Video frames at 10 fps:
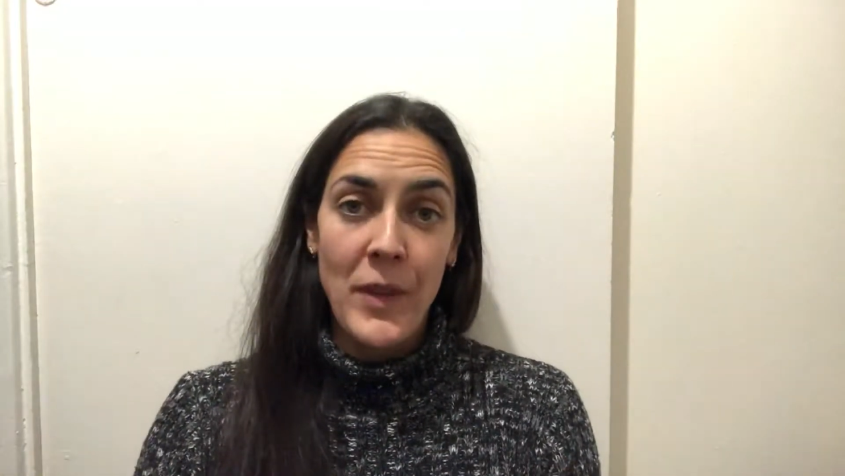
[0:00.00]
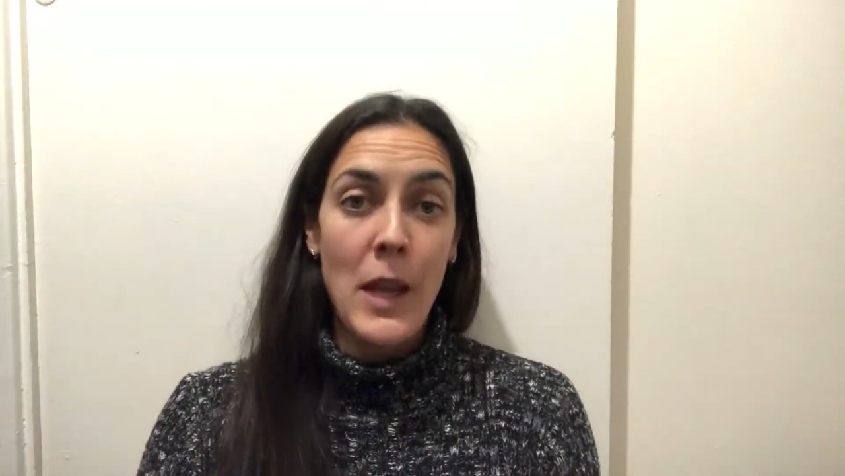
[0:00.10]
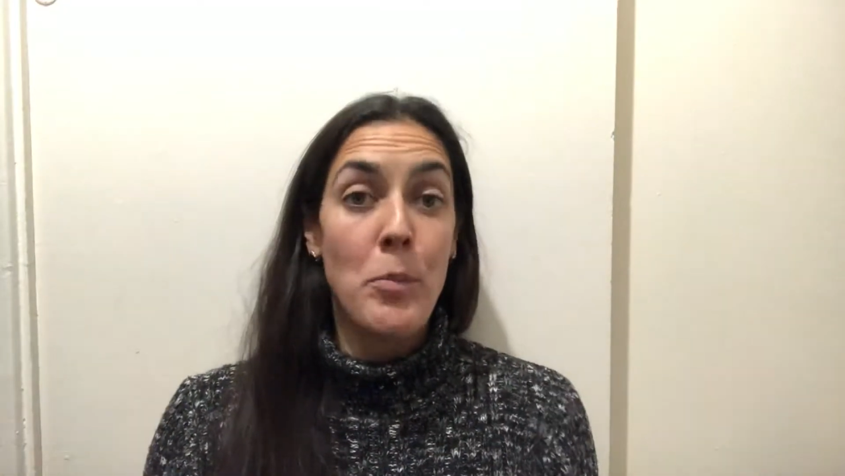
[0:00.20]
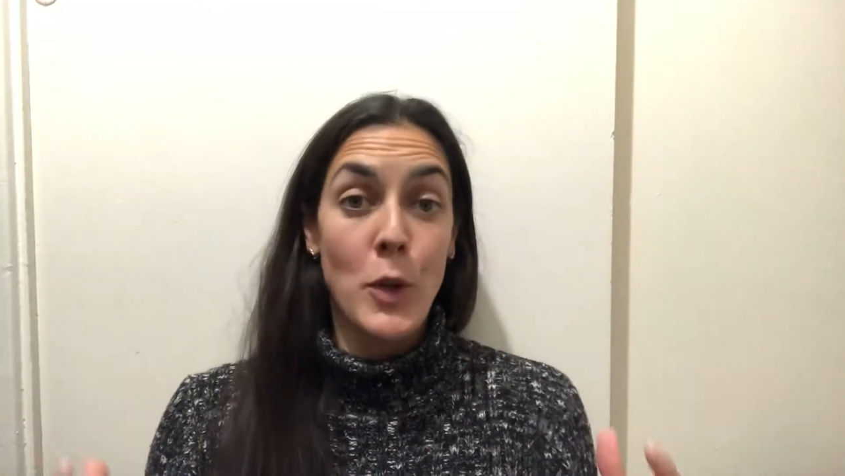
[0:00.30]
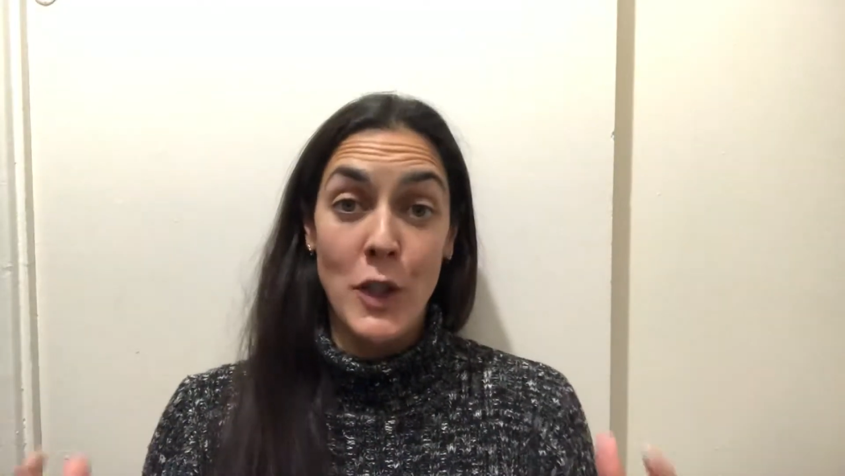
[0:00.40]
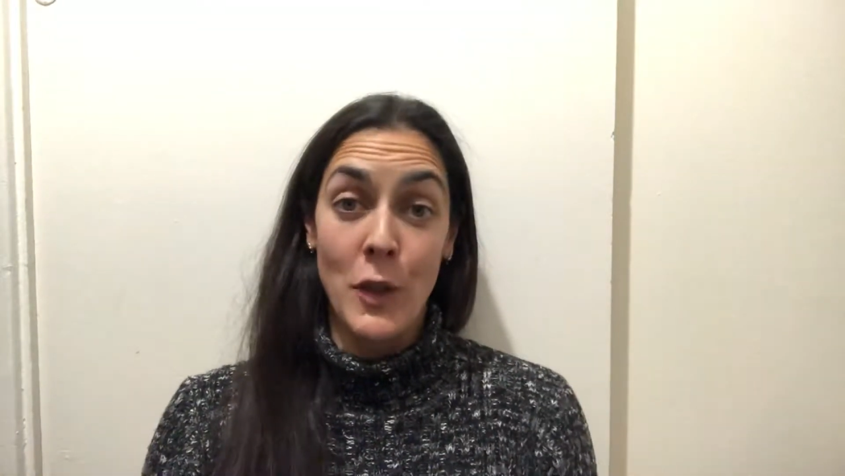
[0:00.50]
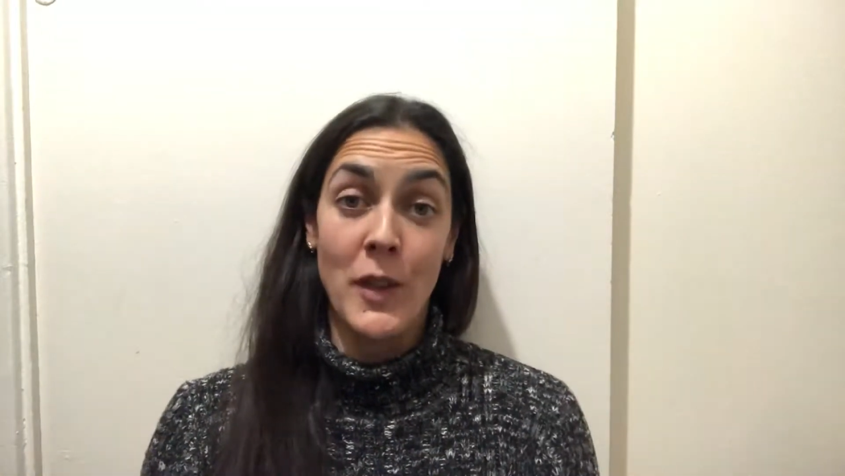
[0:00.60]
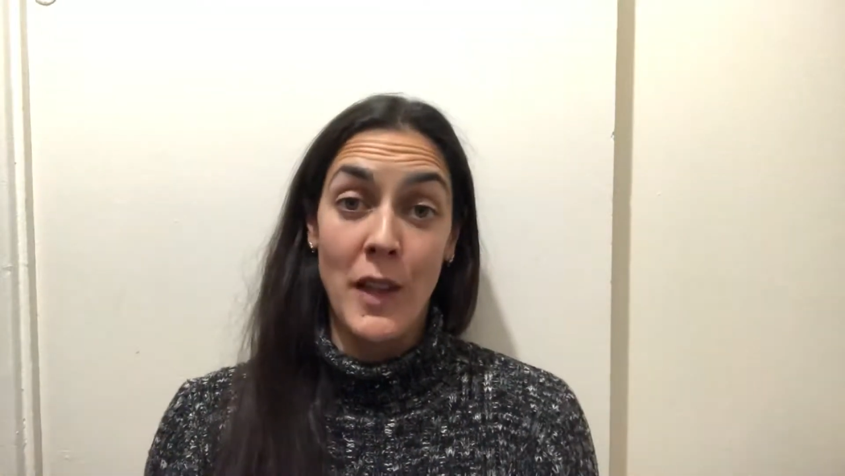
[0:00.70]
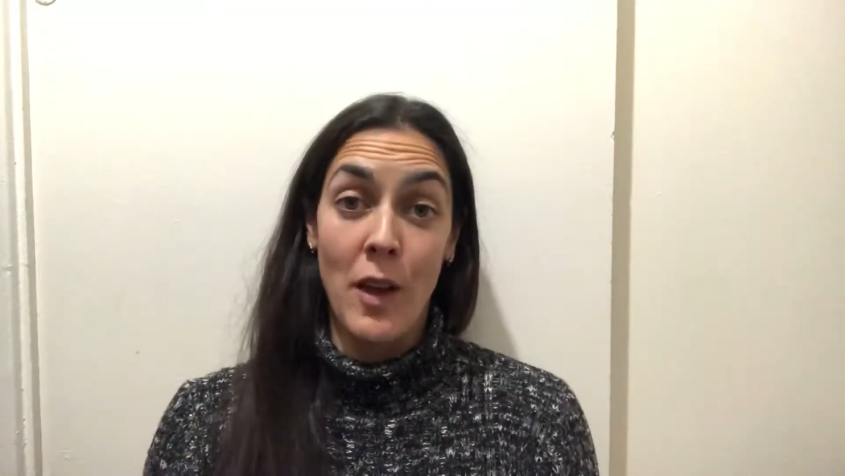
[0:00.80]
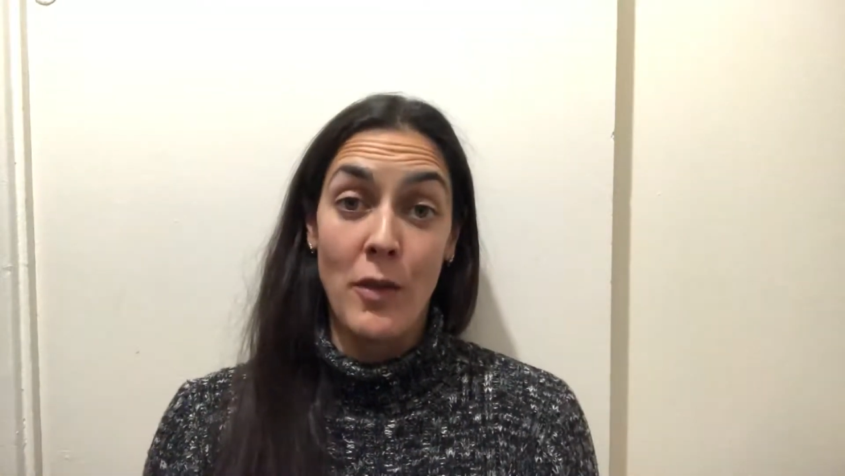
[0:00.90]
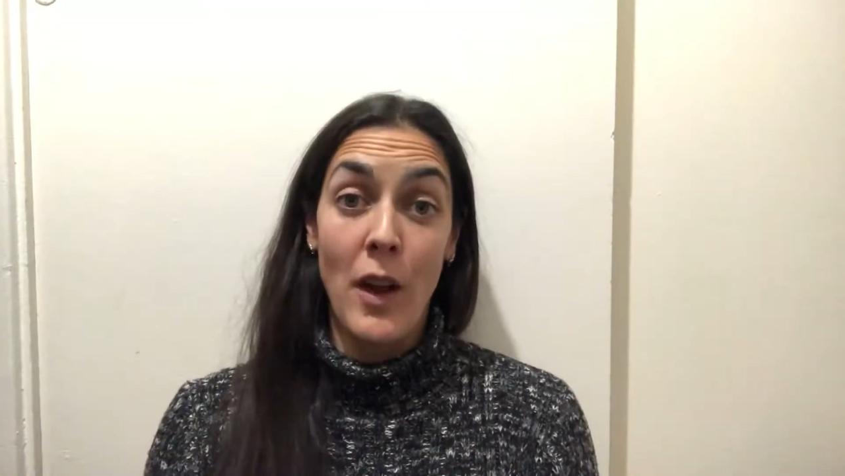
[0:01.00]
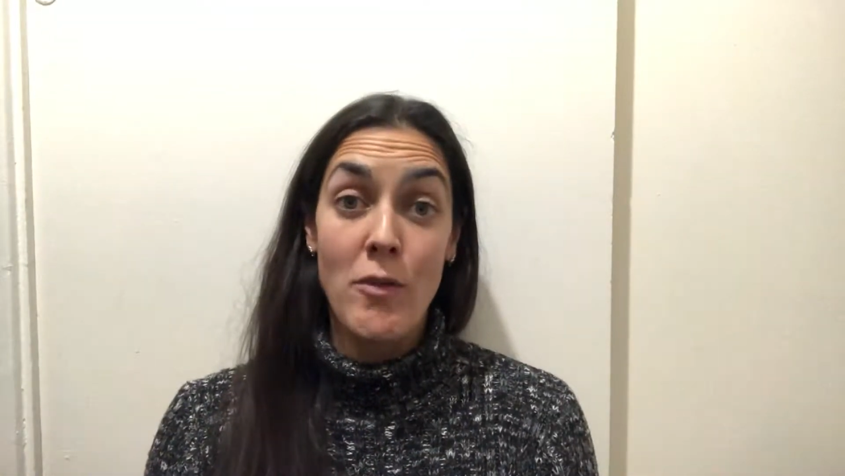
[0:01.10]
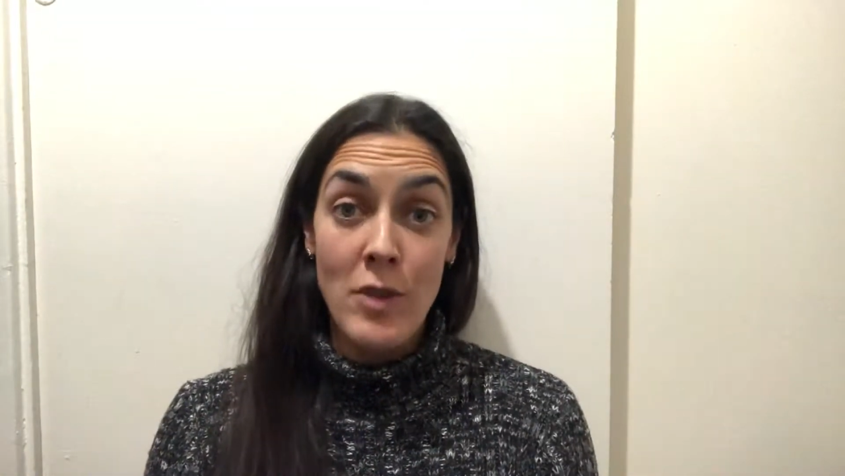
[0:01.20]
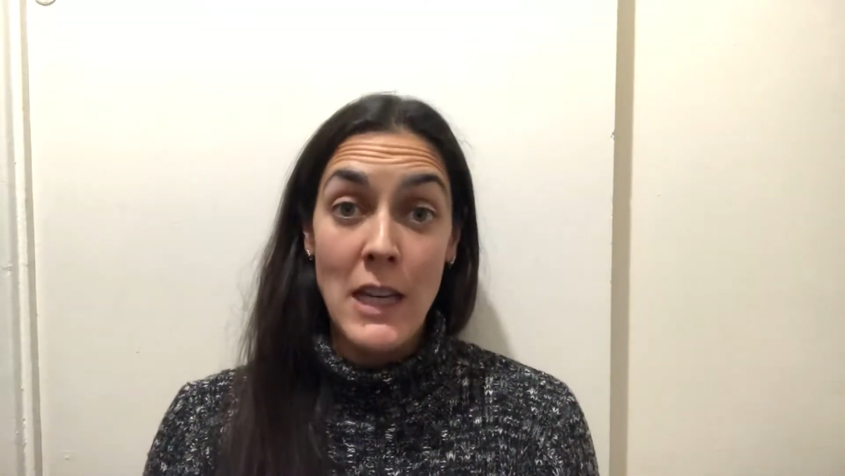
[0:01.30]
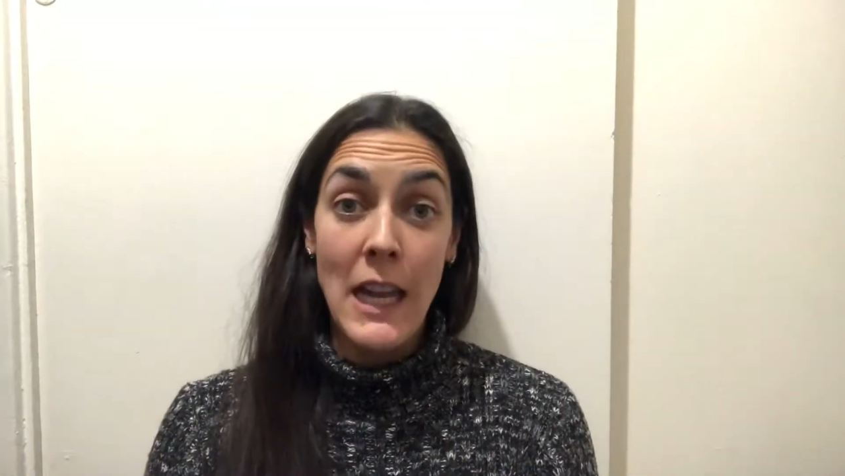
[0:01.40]
in pushing yourself. I
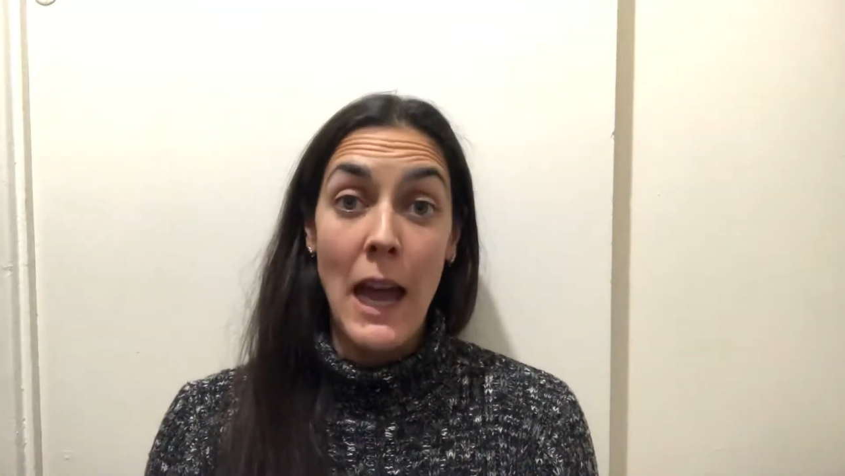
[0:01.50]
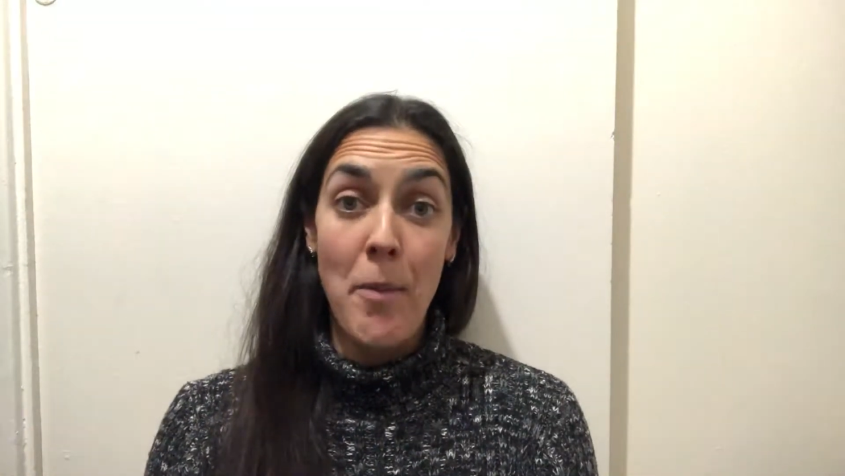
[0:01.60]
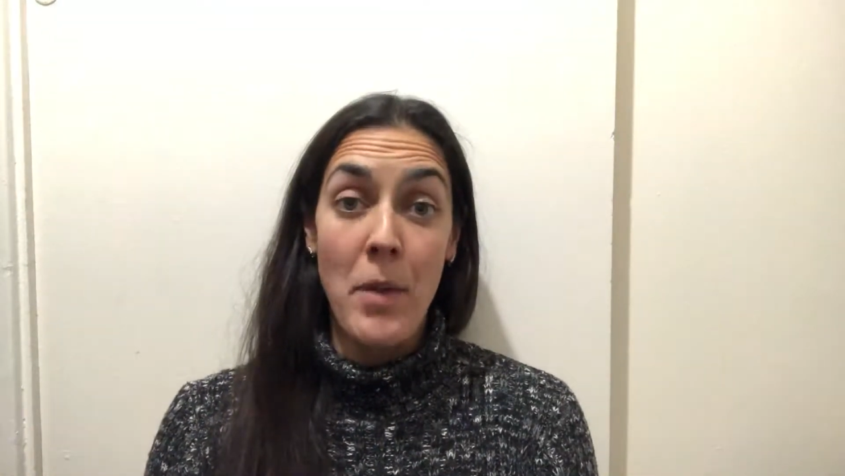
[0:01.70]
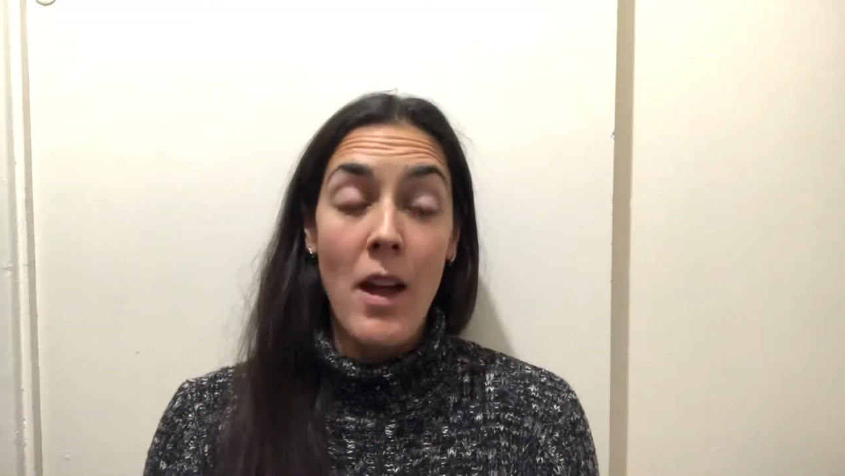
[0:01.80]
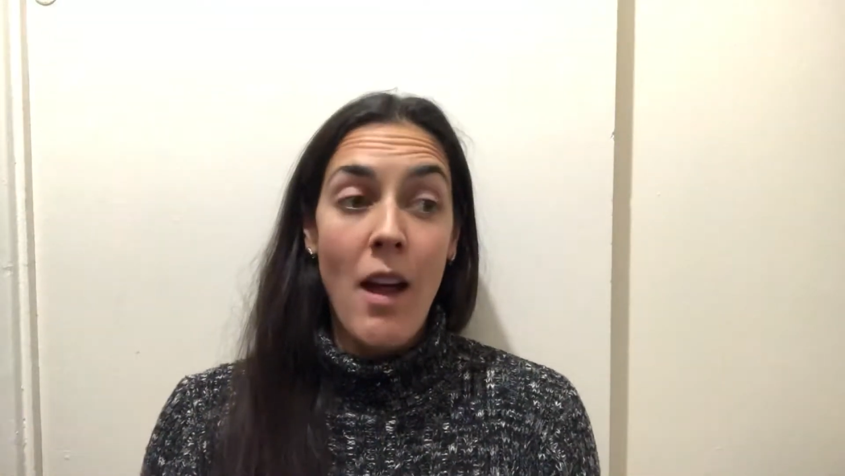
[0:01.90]
really am.